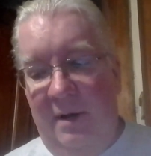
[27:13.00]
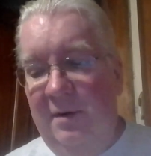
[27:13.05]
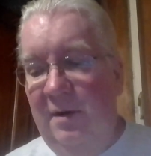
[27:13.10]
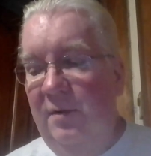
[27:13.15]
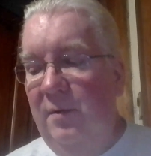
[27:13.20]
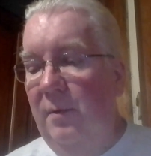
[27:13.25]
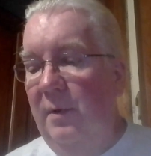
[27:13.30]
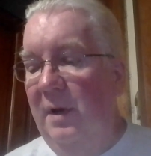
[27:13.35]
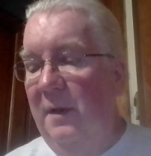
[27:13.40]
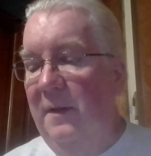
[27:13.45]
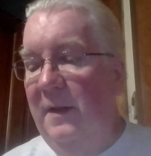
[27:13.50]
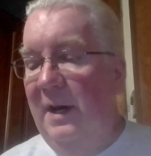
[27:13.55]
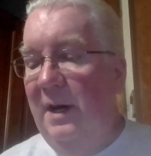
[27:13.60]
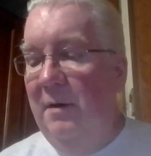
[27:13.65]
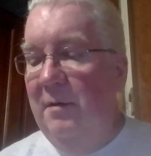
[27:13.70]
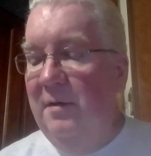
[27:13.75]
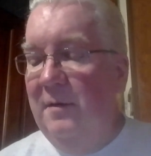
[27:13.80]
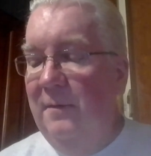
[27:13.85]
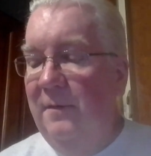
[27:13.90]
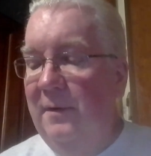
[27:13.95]
down to
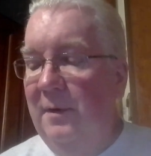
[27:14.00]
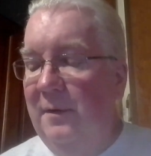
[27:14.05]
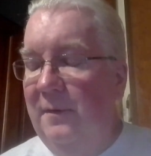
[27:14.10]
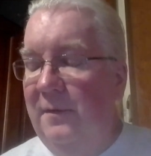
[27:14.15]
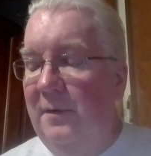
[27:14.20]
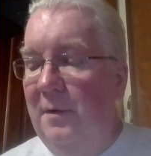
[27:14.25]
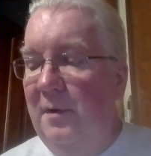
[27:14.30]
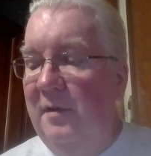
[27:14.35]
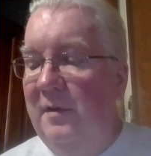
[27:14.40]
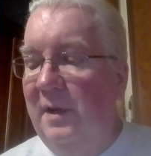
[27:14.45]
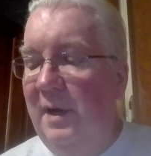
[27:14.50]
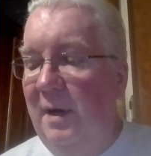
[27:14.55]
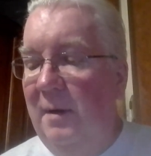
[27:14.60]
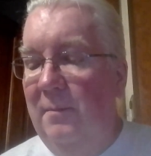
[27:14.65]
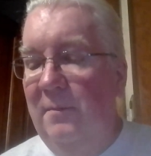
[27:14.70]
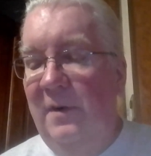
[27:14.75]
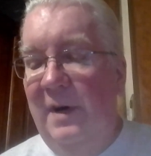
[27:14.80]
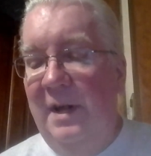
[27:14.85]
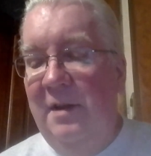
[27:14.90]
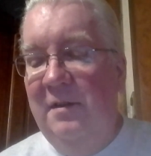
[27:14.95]
20,000 for the first
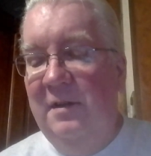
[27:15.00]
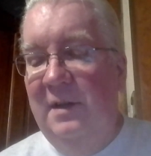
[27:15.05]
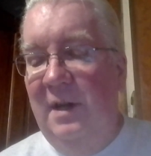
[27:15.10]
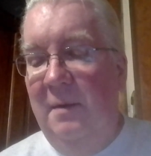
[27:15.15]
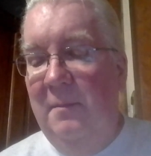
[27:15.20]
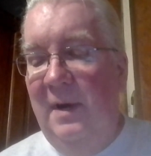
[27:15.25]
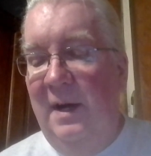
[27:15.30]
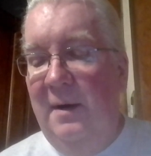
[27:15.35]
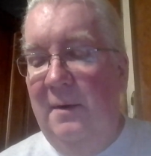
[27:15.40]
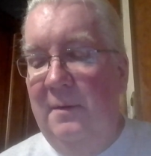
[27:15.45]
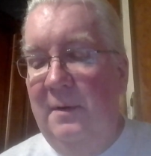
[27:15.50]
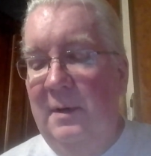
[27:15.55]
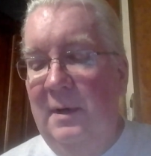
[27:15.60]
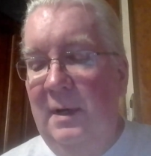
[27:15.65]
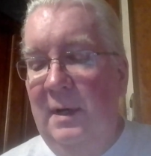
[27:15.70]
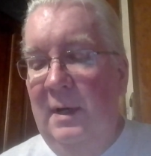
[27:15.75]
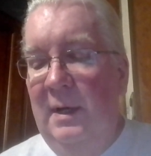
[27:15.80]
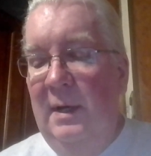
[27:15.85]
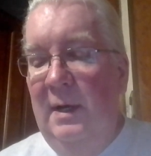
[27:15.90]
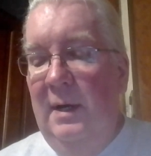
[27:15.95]
time last time out.
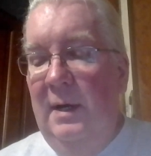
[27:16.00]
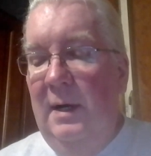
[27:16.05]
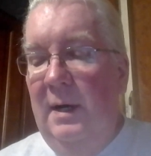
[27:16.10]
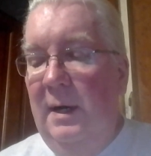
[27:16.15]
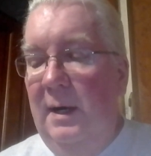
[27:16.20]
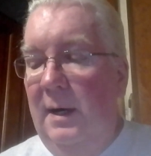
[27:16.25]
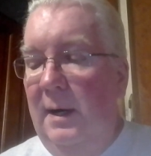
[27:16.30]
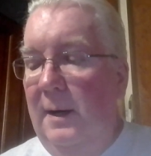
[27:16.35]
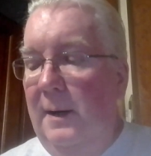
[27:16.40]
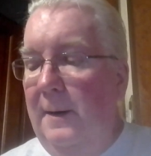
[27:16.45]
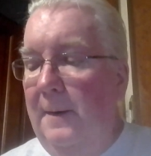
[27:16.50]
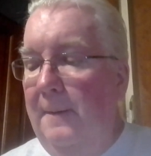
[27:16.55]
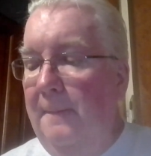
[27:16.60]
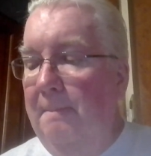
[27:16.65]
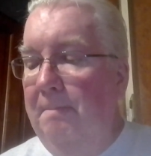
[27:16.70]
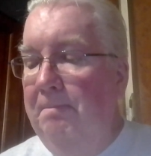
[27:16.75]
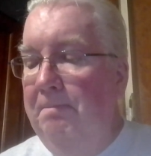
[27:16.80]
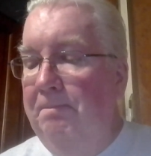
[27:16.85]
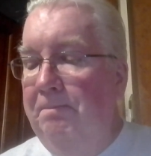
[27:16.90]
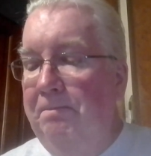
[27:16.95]

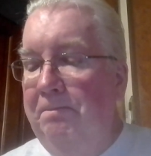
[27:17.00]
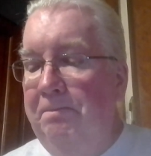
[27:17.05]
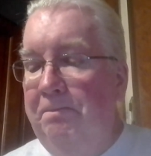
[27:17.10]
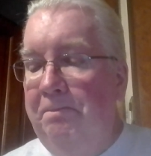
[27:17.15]
Um,